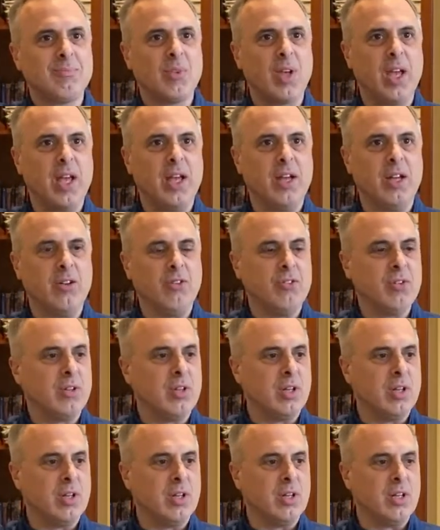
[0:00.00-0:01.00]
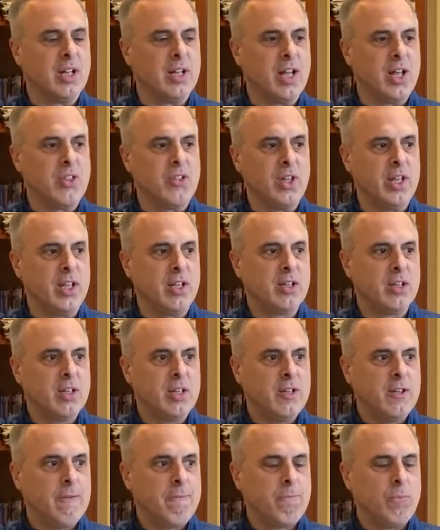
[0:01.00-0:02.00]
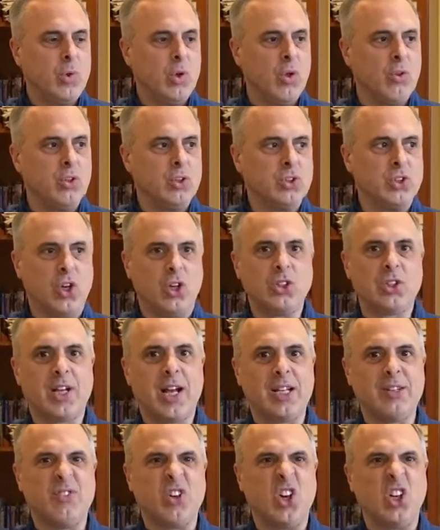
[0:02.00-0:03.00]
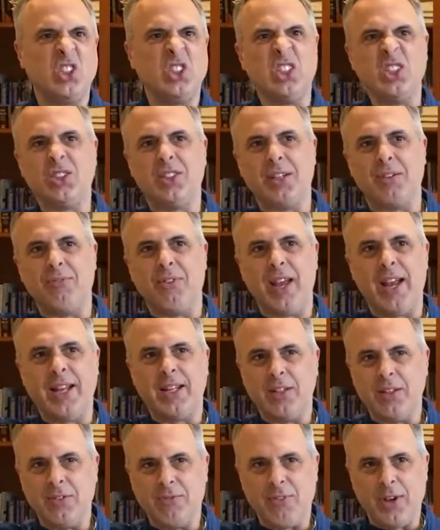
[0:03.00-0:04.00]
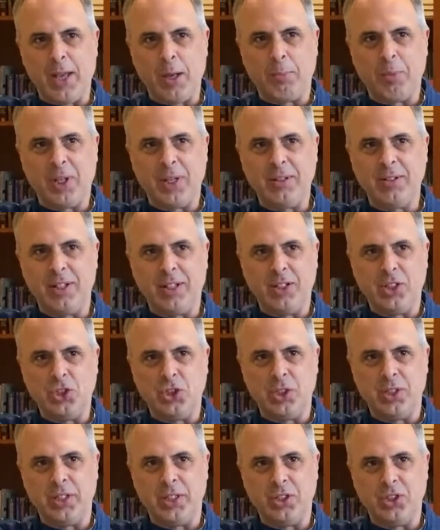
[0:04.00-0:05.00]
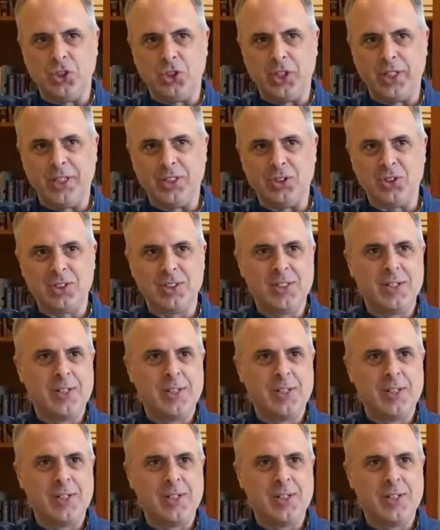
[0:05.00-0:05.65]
and I think there's kind of an artistic vein in the family, in the genes.